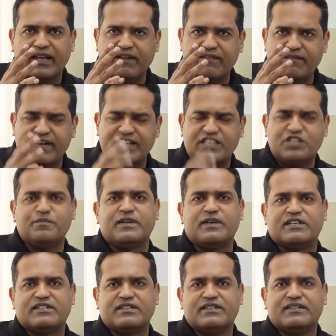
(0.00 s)

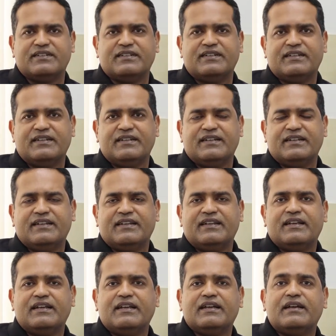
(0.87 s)
investment.
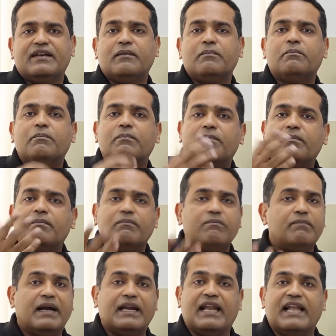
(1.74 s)

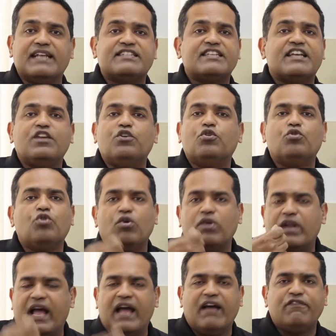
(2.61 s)
But let's say you
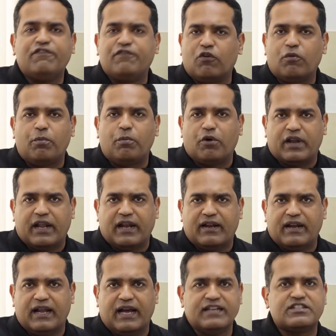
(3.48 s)
don't have
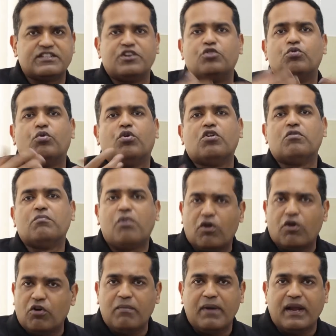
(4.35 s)
4.8 lakhs and you want to
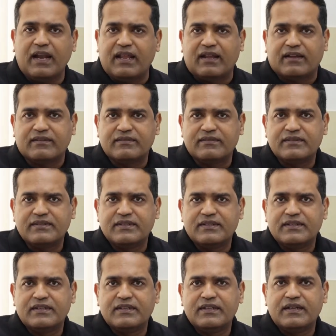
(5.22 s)
borrow money.
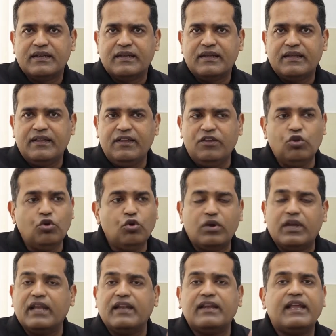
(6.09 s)

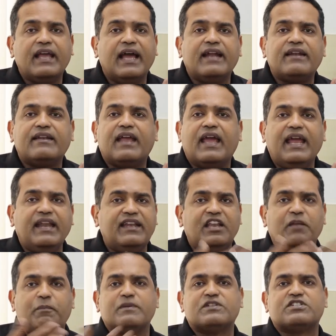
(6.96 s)
You can get
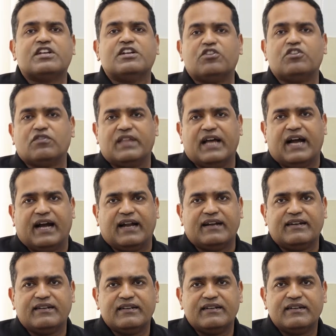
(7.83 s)
80% of
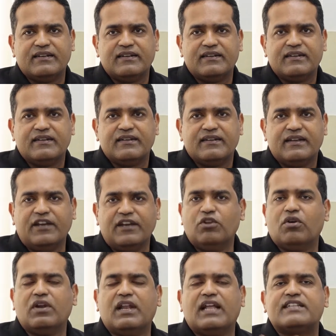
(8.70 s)
that.
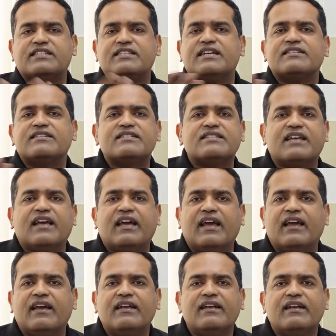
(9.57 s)
Let's
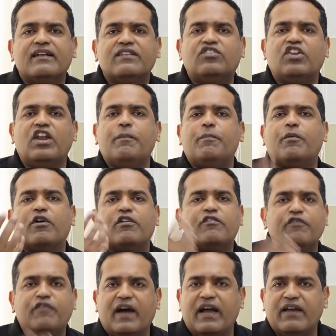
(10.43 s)
say
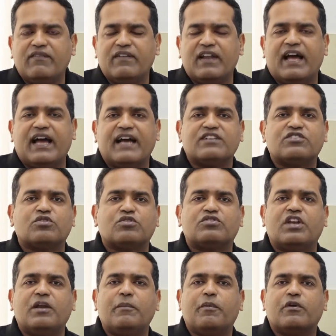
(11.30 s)
3.5 lakhs
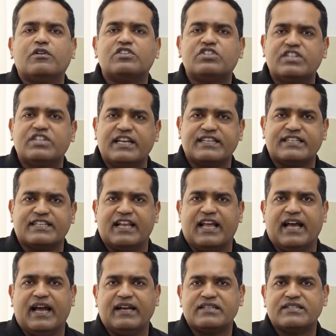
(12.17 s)
or 3.6
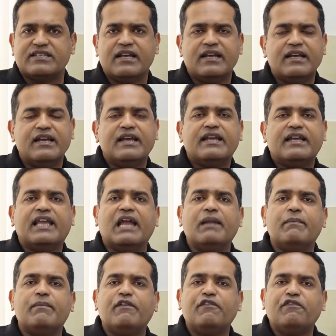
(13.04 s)
lakhs
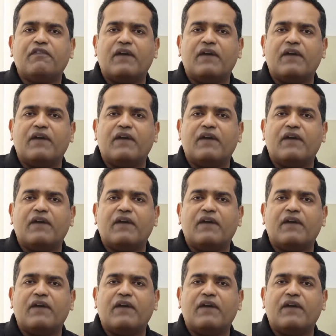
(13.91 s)
can be